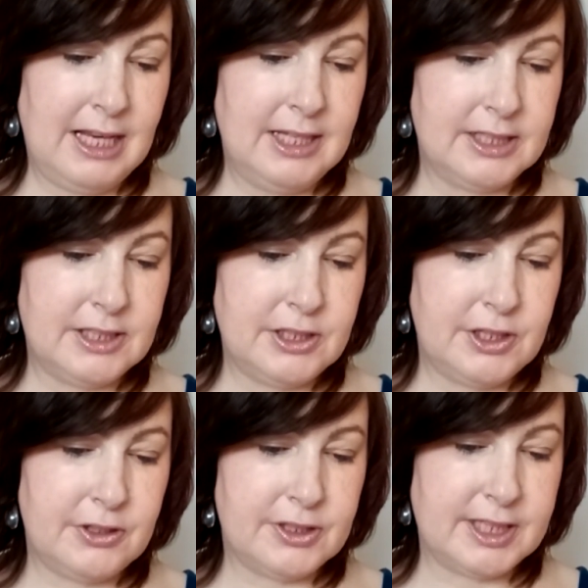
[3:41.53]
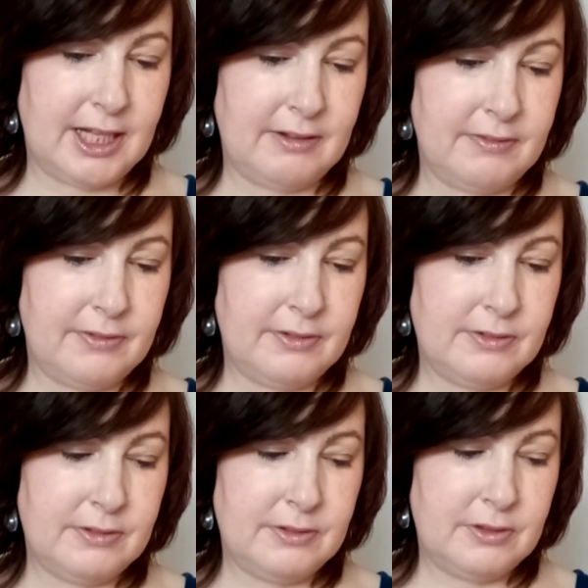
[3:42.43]
Listen to yourself.
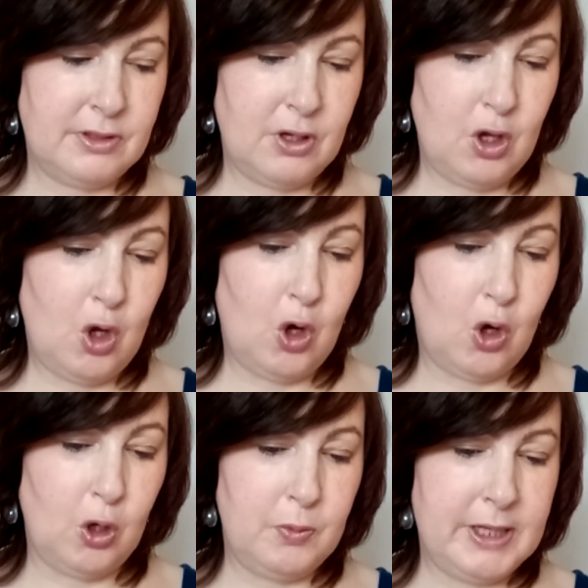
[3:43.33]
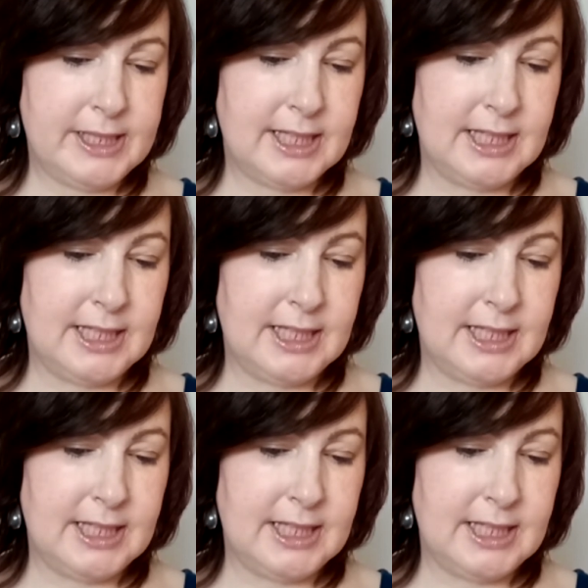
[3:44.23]
Always